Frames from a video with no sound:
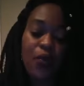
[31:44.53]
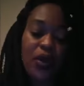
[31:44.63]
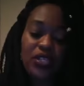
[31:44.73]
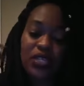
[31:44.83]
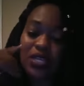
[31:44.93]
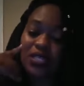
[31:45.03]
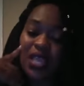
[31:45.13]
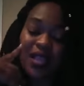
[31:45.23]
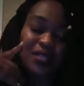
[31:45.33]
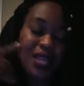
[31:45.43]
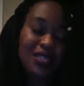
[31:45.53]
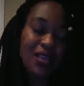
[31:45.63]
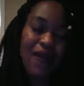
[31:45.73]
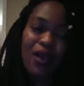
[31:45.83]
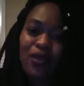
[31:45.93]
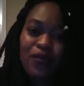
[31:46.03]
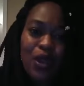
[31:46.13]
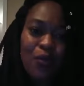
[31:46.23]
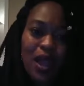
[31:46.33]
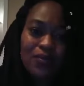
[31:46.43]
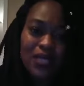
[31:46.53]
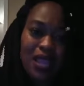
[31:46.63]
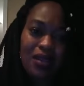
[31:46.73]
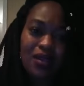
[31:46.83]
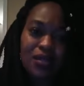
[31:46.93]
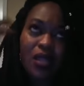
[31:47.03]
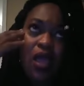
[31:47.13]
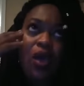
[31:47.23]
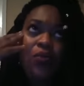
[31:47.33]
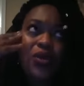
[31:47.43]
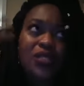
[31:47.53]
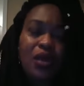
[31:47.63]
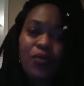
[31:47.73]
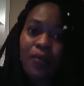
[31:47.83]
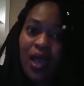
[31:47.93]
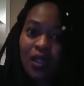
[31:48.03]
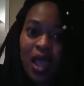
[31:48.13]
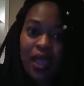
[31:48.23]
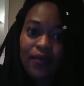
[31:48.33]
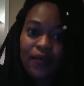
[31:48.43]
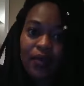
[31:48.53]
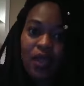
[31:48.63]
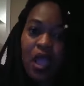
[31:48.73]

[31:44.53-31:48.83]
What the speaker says: questioning and saying to themselves, I don't even know why I'm saying this. What's up with my life?